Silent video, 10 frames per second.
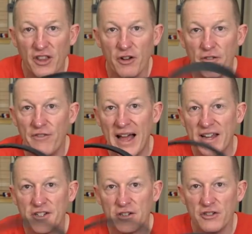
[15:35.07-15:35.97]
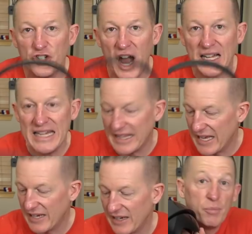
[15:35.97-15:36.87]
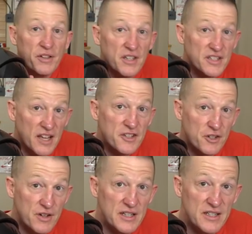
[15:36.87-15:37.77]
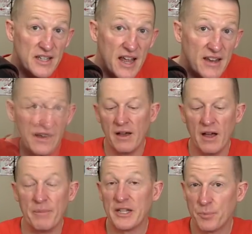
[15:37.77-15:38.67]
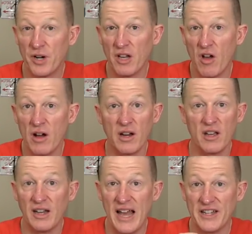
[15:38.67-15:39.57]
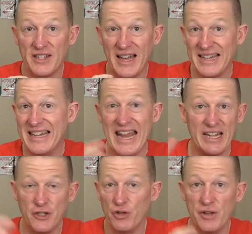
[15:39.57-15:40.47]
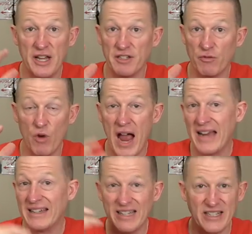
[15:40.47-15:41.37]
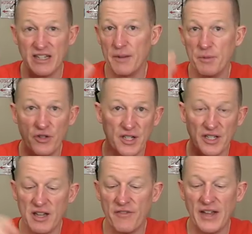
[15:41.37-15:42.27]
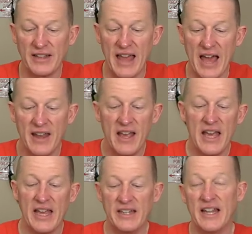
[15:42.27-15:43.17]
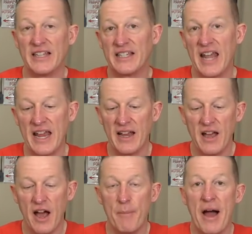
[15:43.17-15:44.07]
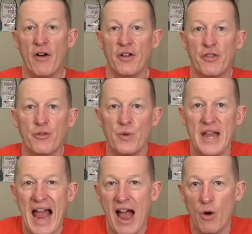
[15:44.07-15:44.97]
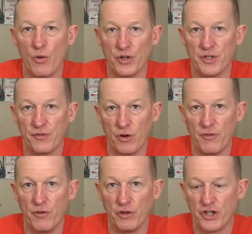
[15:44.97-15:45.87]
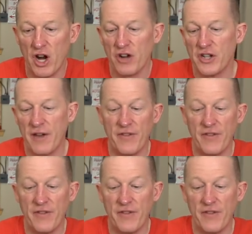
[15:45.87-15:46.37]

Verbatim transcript: little visor jockey thing, put the sunscreen instead. Um, that's pretty long, gonna last you a day, two days of riding, listening to music, stuff like that. It does take about three hours for a full charge I